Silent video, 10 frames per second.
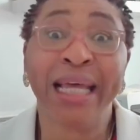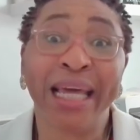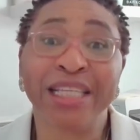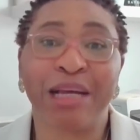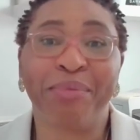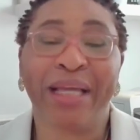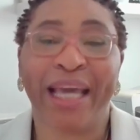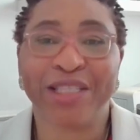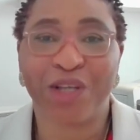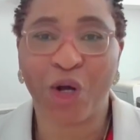Each
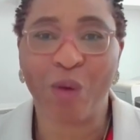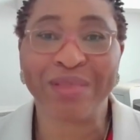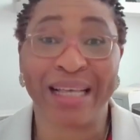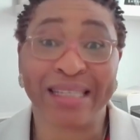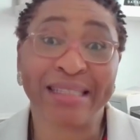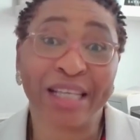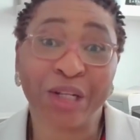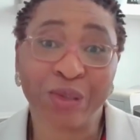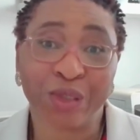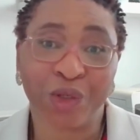applicator comes as a
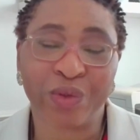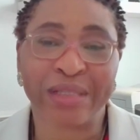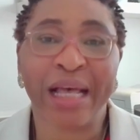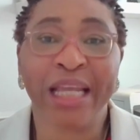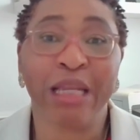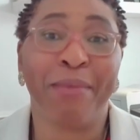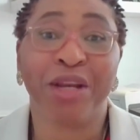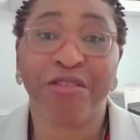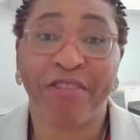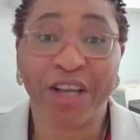single dose. The
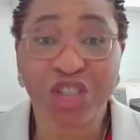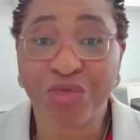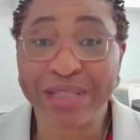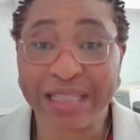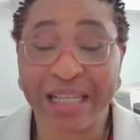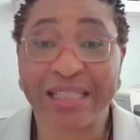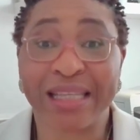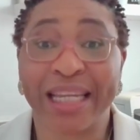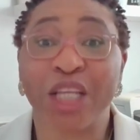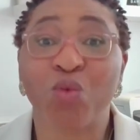manufacturer states
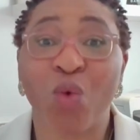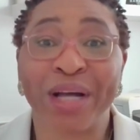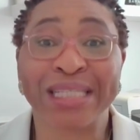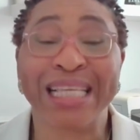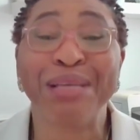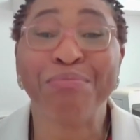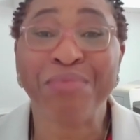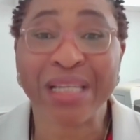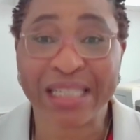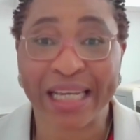that it works
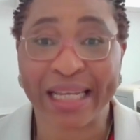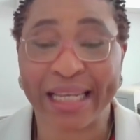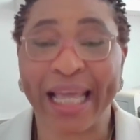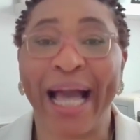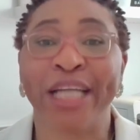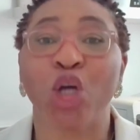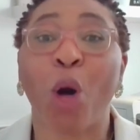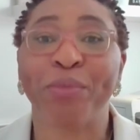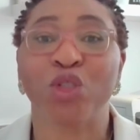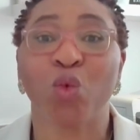immediately and
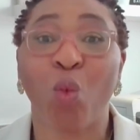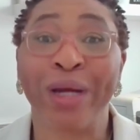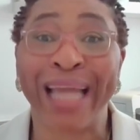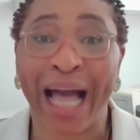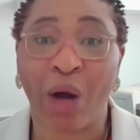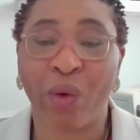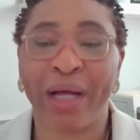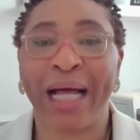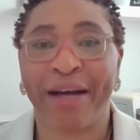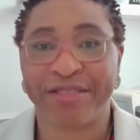up to 1
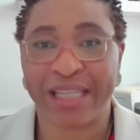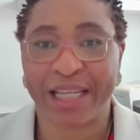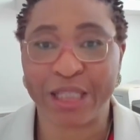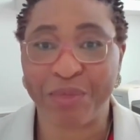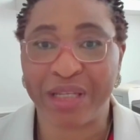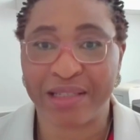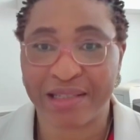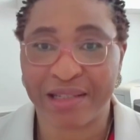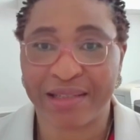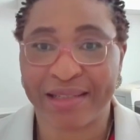hour after it's been
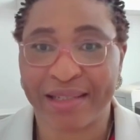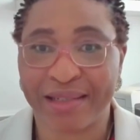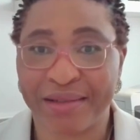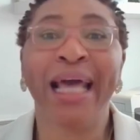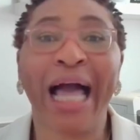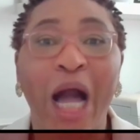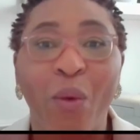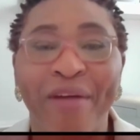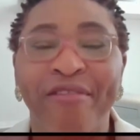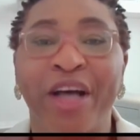inserted.
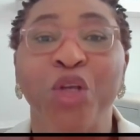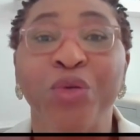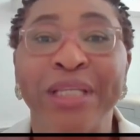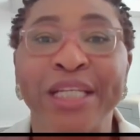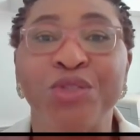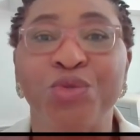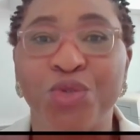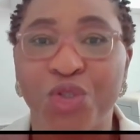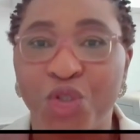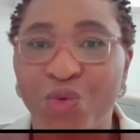However, you need
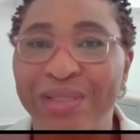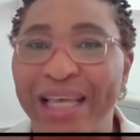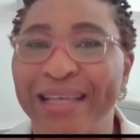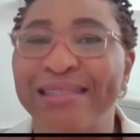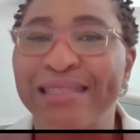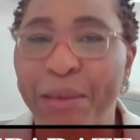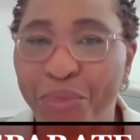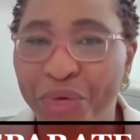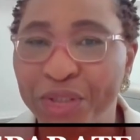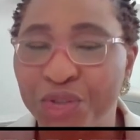to use a
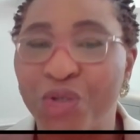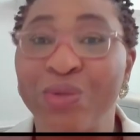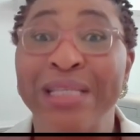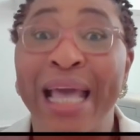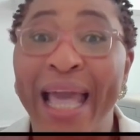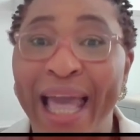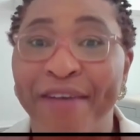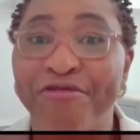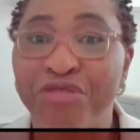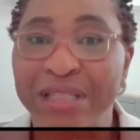separate dose
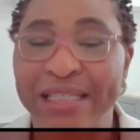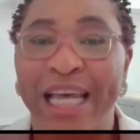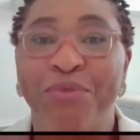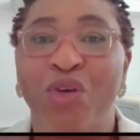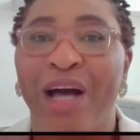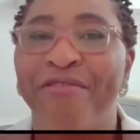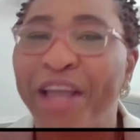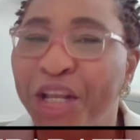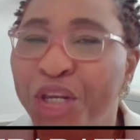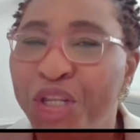every time you have
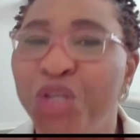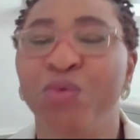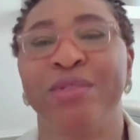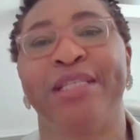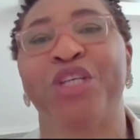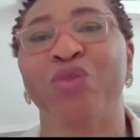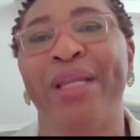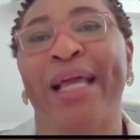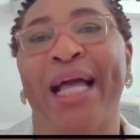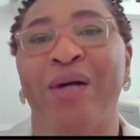a new sexual
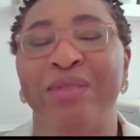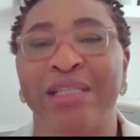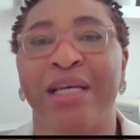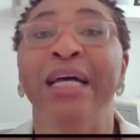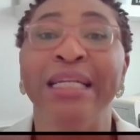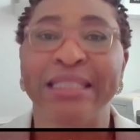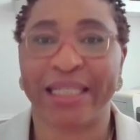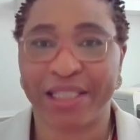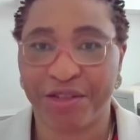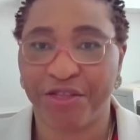encounter
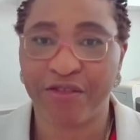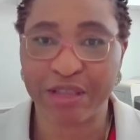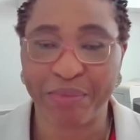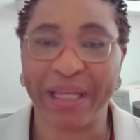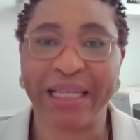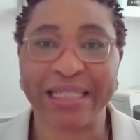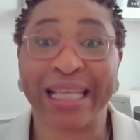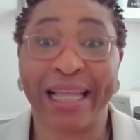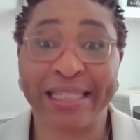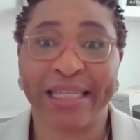that involves the penis
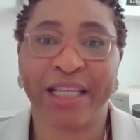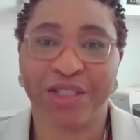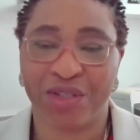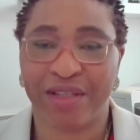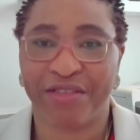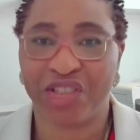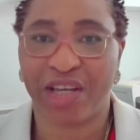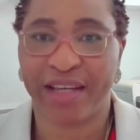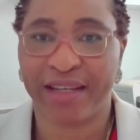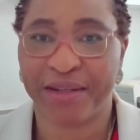getting into the
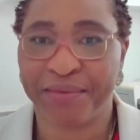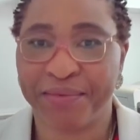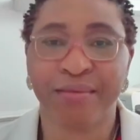vagina.